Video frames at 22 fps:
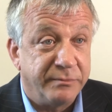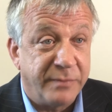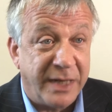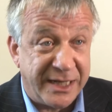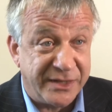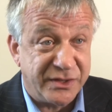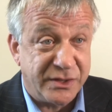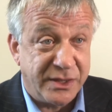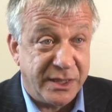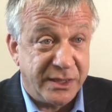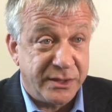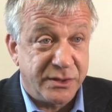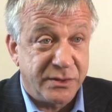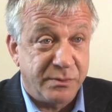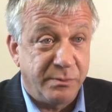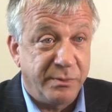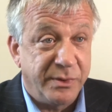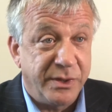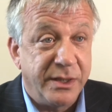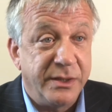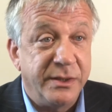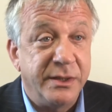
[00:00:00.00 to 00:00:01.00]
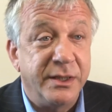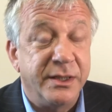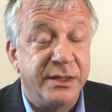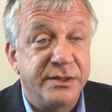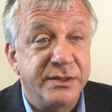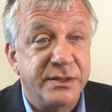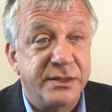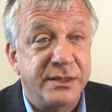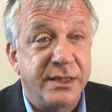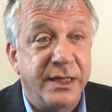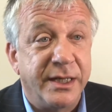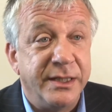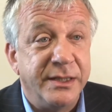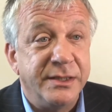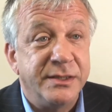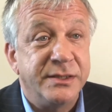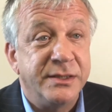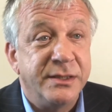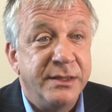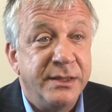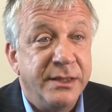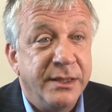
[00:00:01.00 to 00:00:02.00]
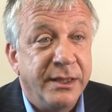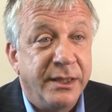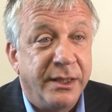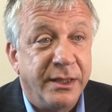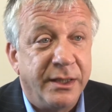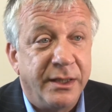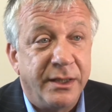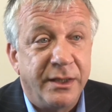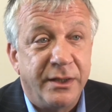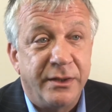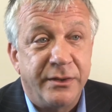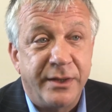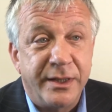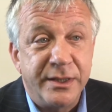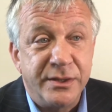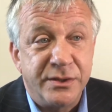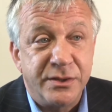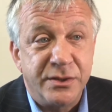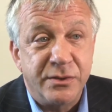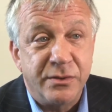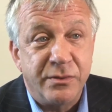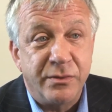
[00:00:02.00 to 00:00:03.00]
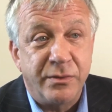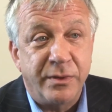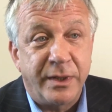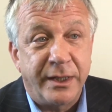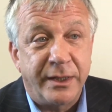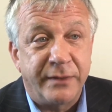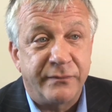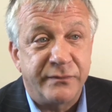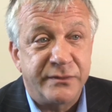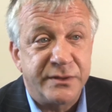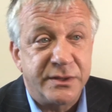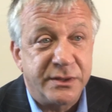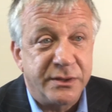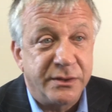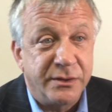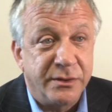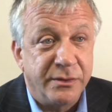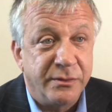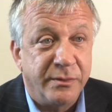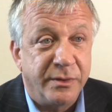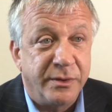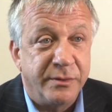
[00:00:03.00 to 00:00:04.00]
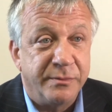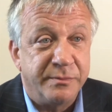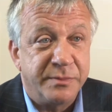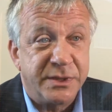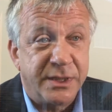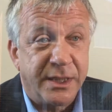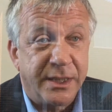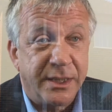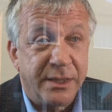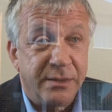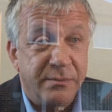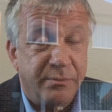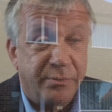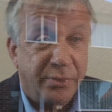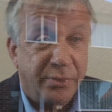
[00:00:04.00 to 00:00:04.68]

assets within the estate, they do have to obtain